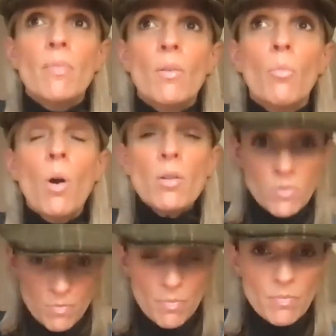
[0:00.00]

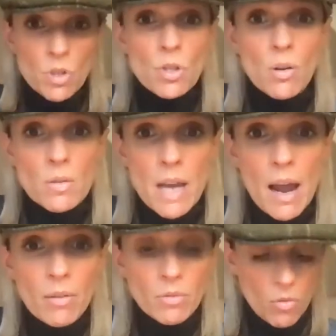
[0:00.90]
was shot
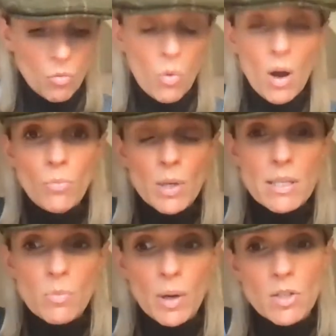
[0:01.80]
down. One
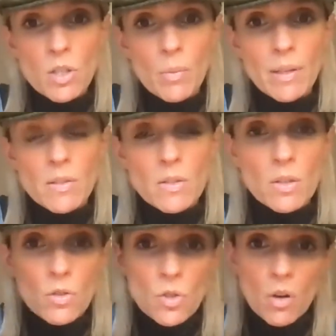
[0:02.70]
was when she went
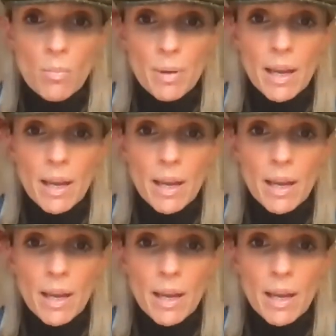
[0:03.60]
to shop